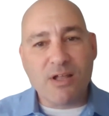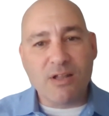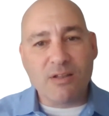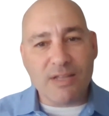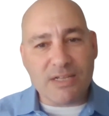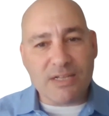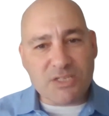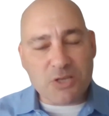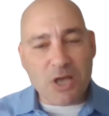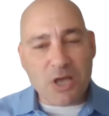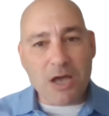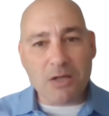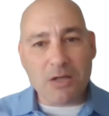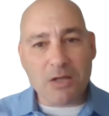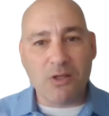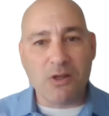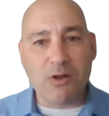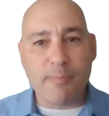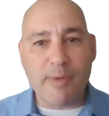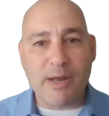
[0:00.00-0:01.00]
let's talk a
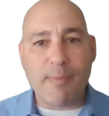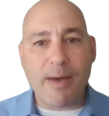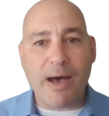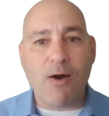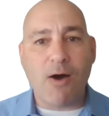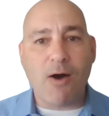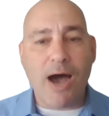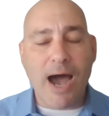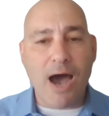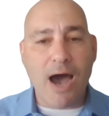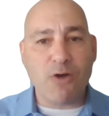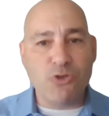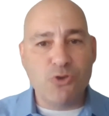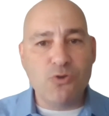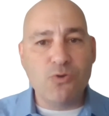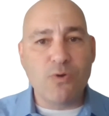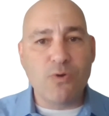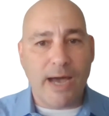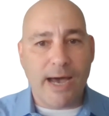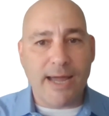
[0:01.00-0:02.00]
little bit about how
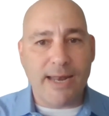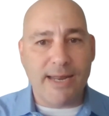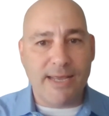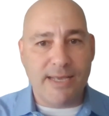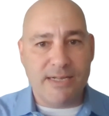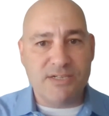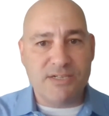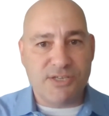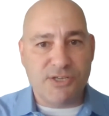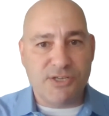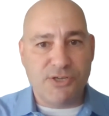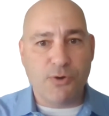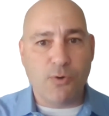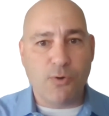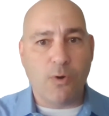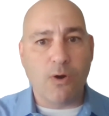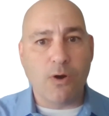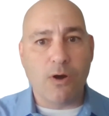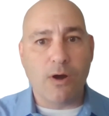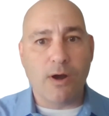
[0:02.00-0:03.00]
you got into
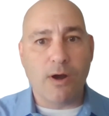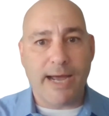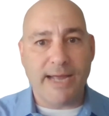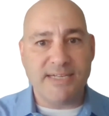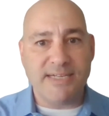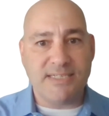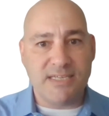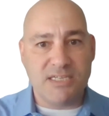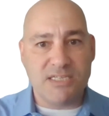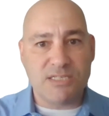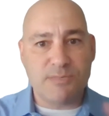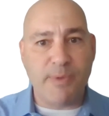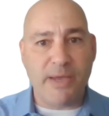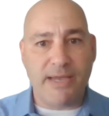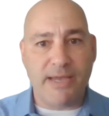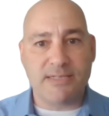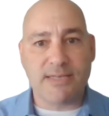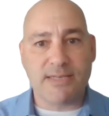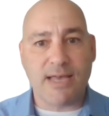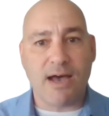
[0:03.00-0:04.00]
your IT
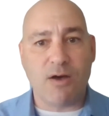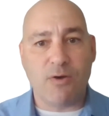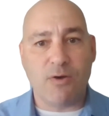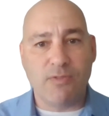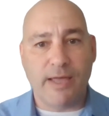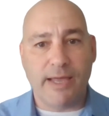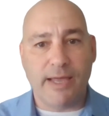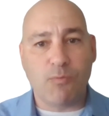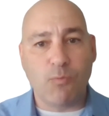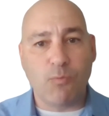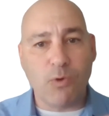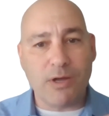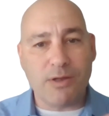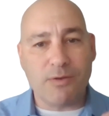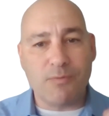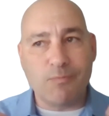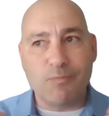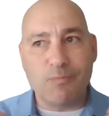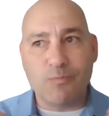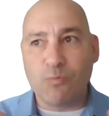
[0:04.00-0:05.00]
space. How, like,
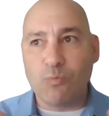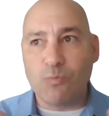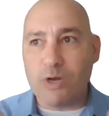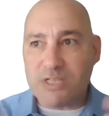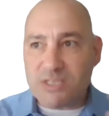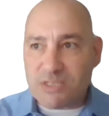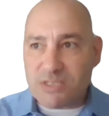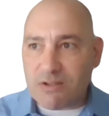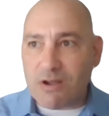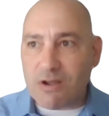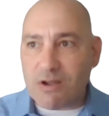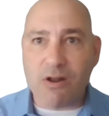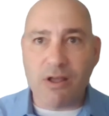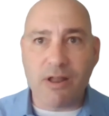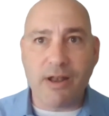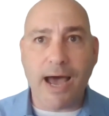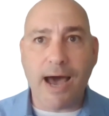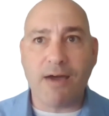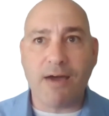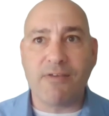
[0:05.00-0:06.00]
what what
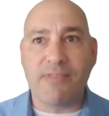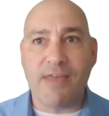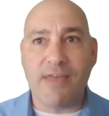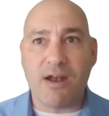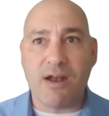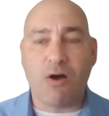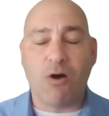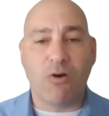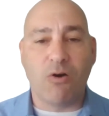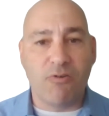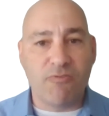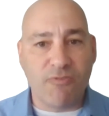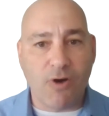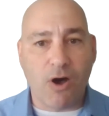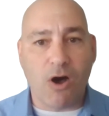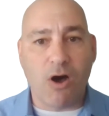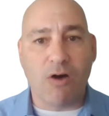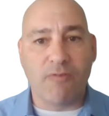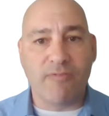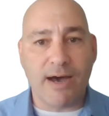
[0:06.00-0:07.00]
started? How did that all
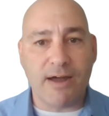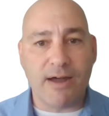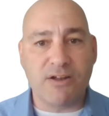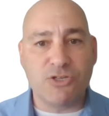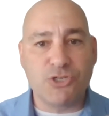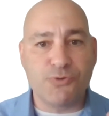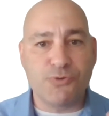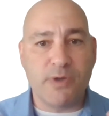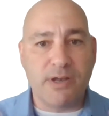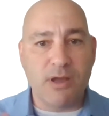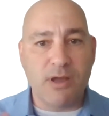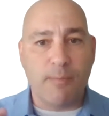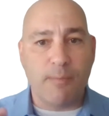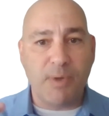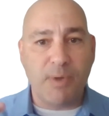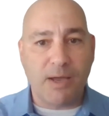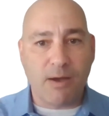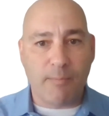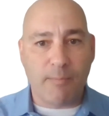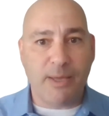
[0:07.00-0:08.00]
evolve? How did you end up
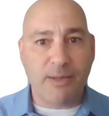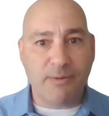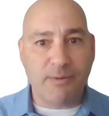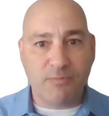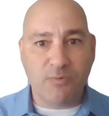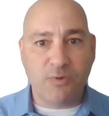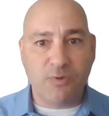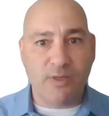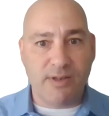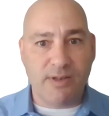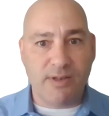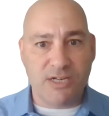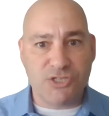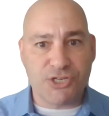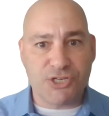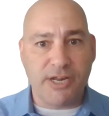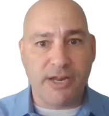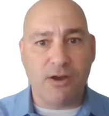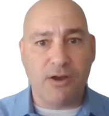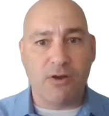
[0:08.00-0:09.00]
becoming an
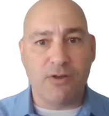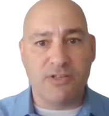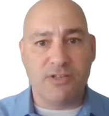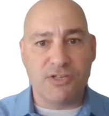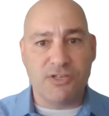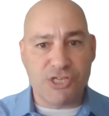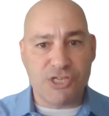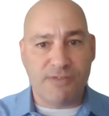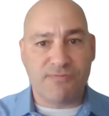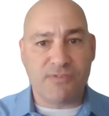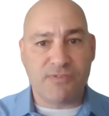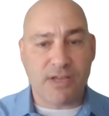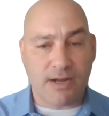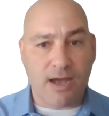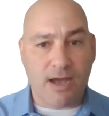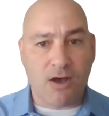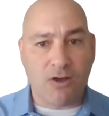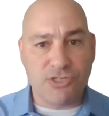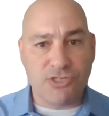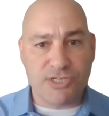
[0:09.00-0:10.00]
engineer and the chief
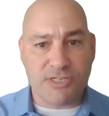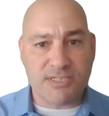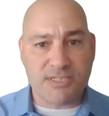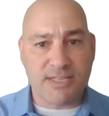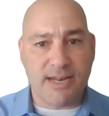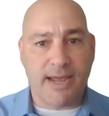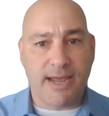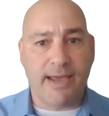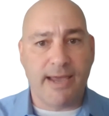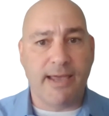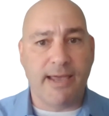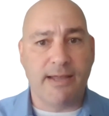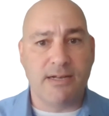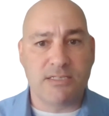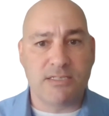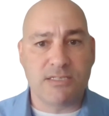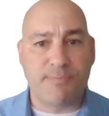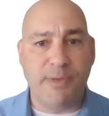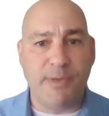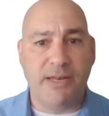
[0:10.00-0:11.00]
technologist today at
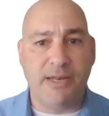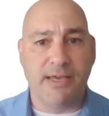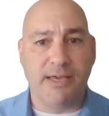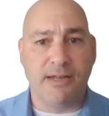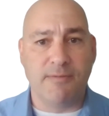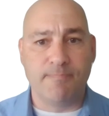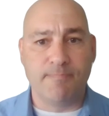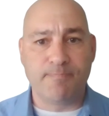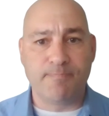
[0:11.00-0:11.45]
Expedient?